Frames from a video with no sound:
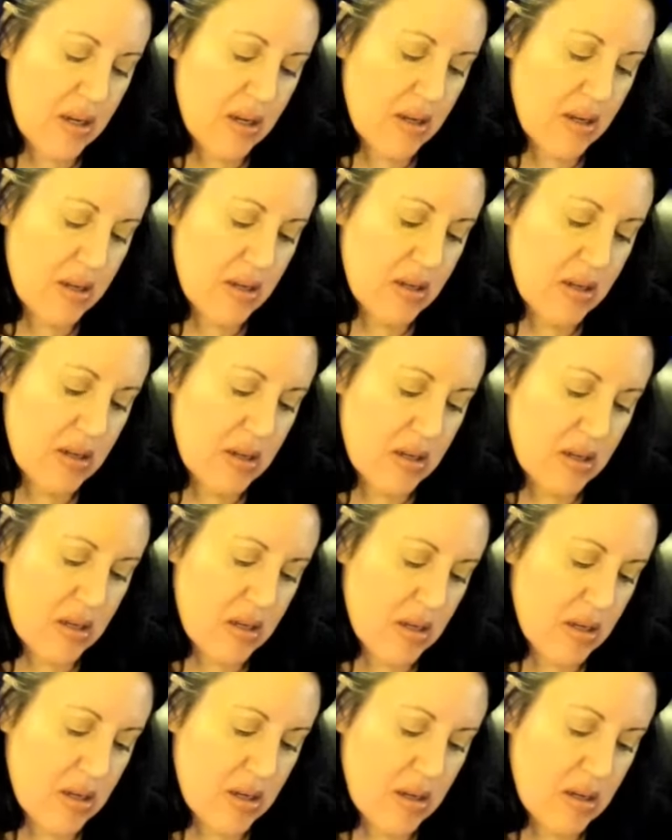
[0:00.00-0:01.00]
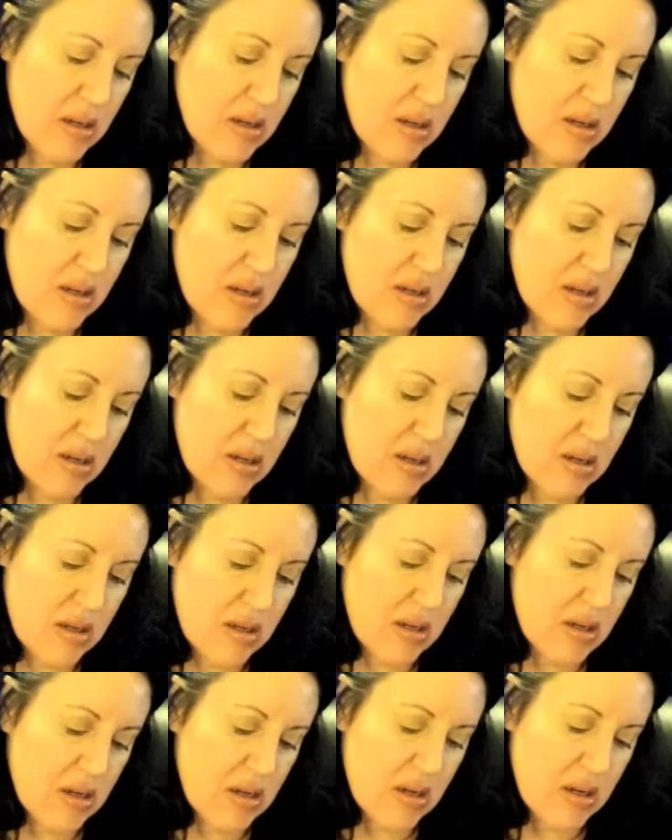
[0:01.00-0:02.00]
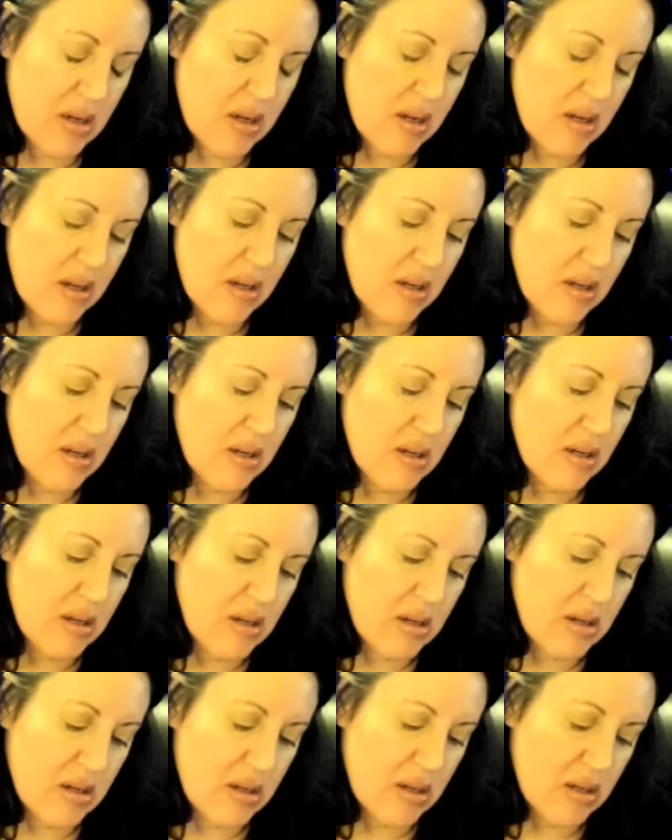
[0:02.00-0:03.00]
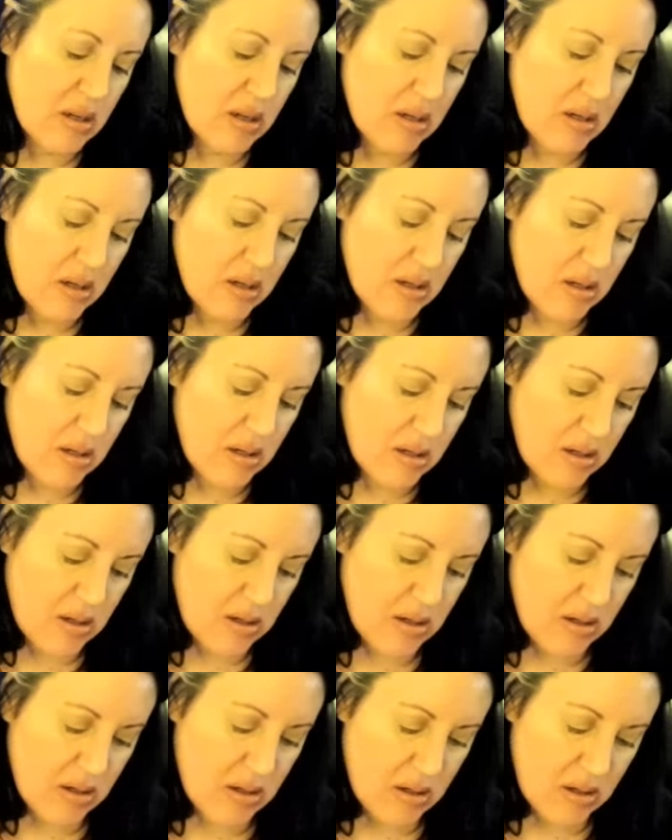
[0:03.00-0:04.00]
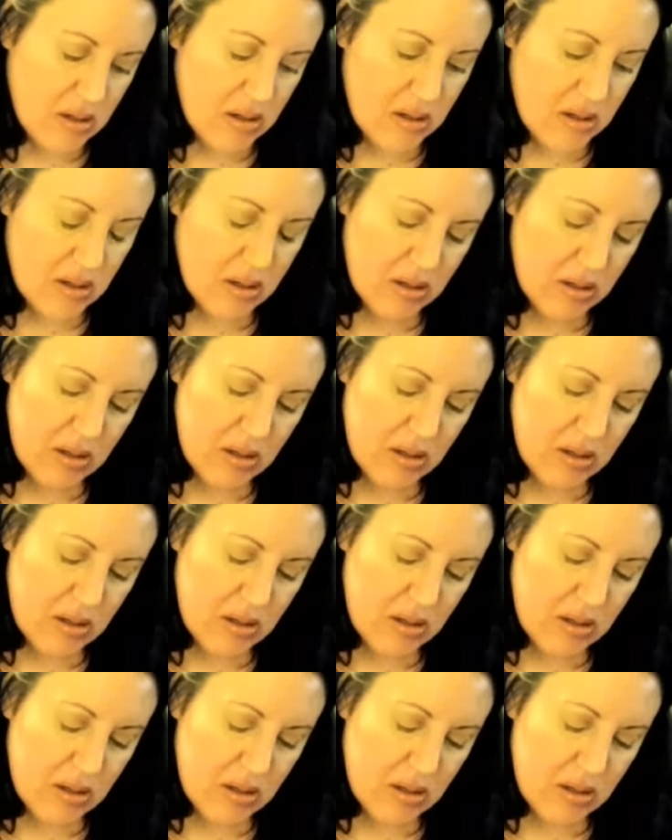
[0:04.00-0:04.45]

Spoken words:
(silence)